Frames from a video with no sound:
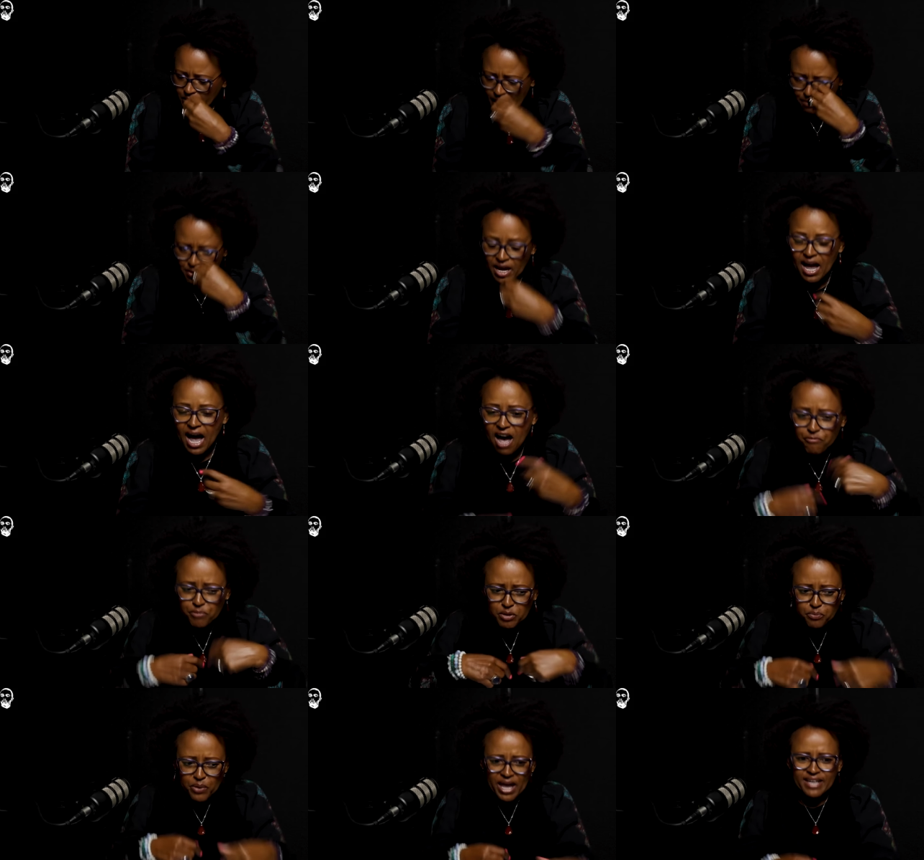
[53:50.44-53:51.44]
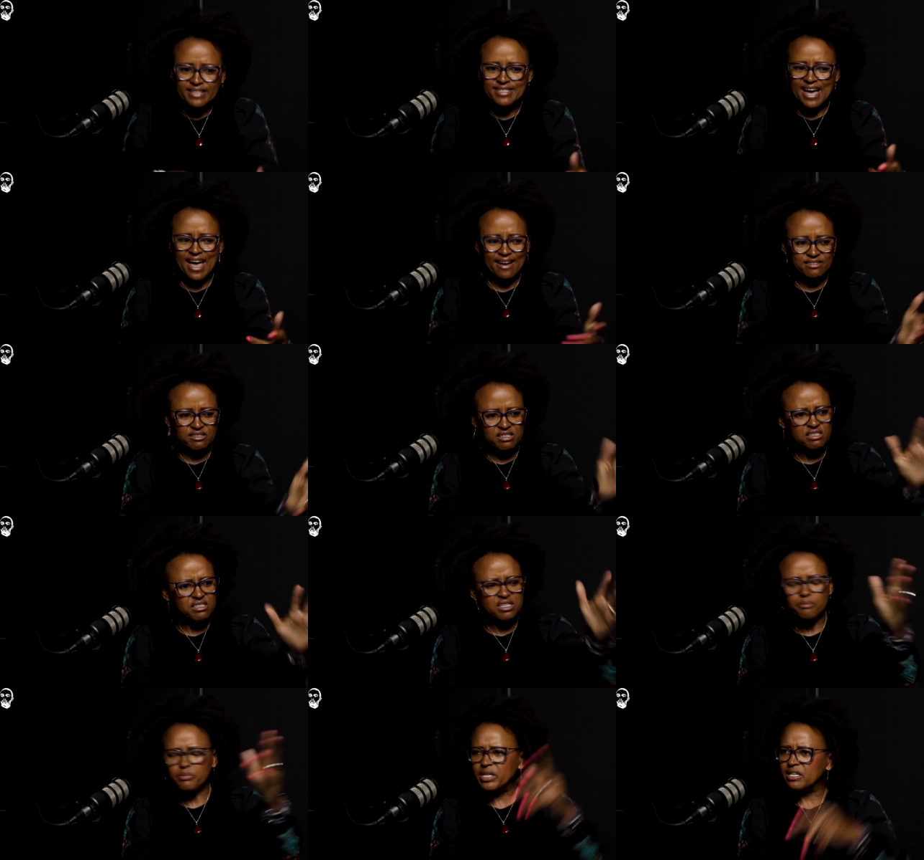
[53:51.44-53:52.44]
Coming, I've been paying tax
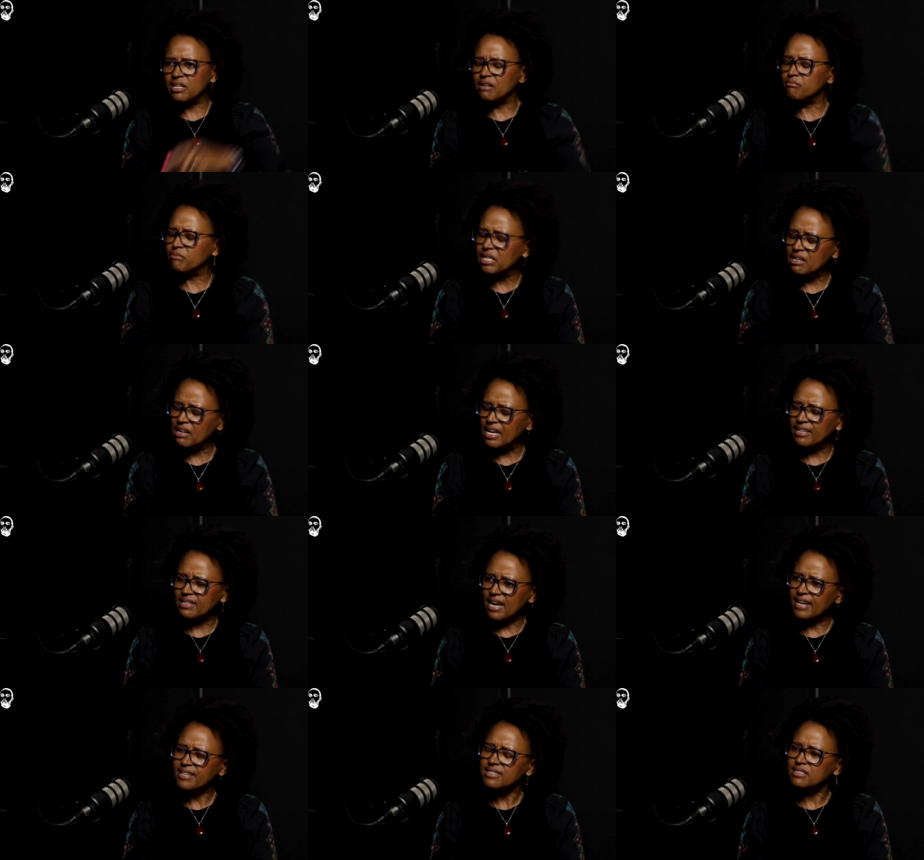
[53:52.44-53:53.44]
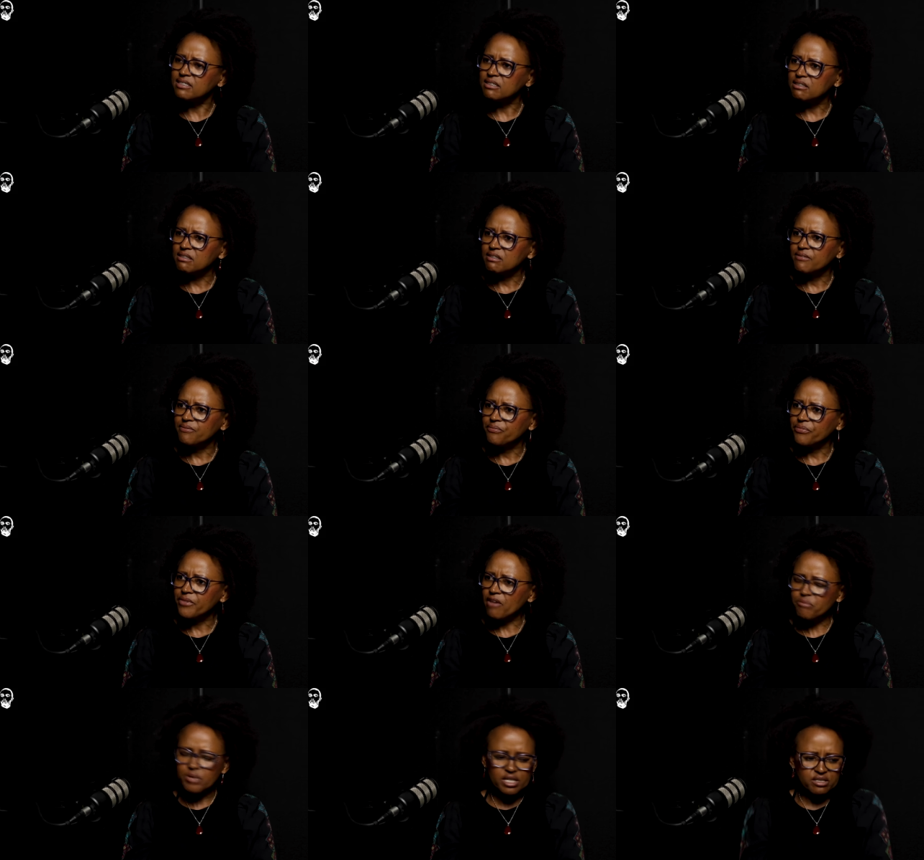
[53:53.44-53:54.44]
since the mid, mid late 90s.
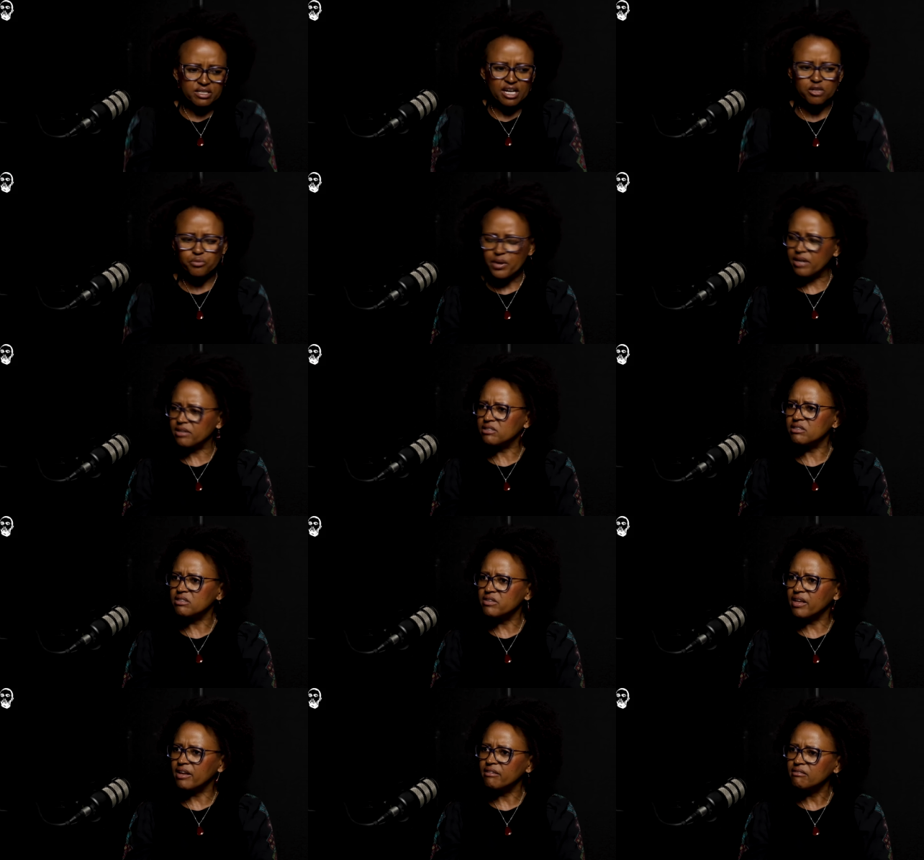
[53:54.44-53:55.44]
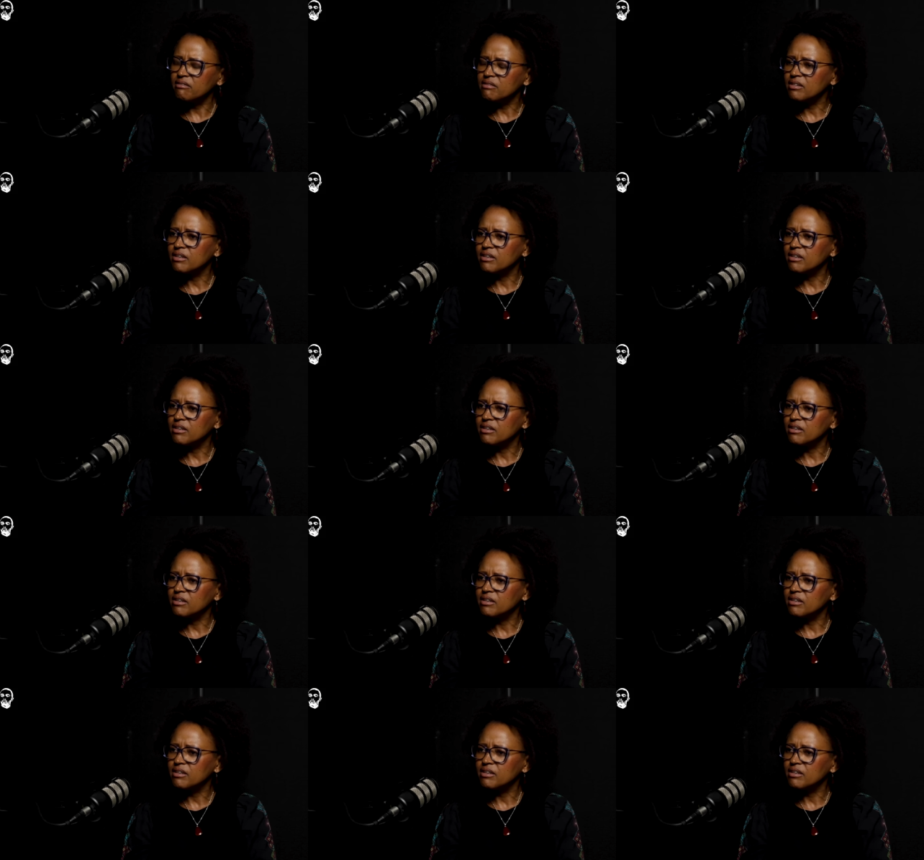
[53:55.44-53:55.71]
I've been a taxpayer since then.